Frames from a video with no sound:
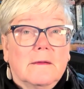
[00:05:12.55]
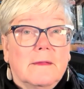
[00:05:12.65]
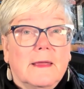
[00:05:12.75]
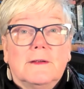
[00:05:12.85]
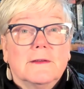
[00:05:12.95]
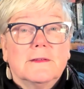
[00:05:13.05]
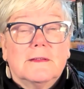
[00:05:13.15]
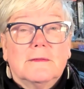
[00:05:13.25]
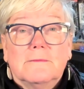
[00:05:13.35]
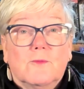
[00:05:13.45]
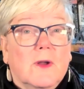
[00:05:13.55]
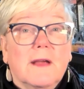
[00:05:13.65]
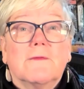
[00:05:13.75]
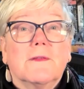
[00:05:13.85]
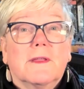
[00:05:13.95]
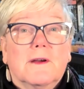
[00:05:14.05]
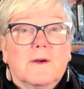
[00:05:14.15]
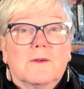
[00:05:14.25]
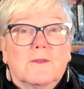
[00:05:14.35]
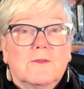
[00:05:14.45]
They just, whatever
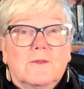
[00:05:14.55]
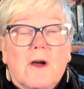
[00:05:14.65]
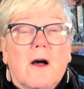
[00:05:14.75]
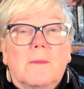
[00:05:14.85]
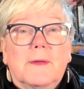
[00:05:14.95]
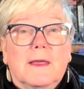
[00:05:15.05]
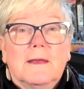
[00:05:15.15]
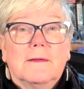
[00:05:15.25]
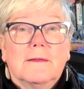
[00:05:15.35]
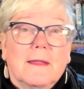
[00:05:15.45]
their topic is,